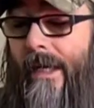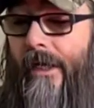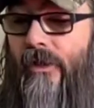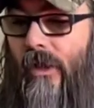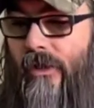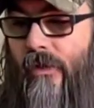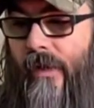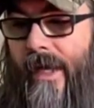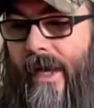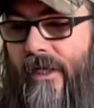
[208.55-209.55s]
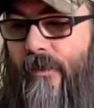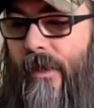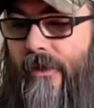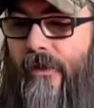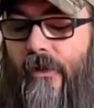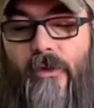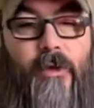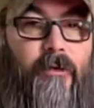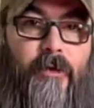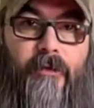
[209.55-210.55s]
It's also the gas buster,
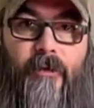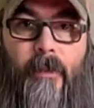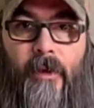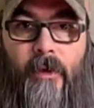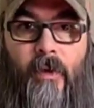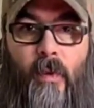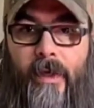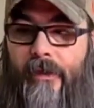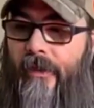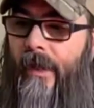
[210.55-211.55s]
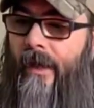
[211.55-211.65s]
so if you're familiar with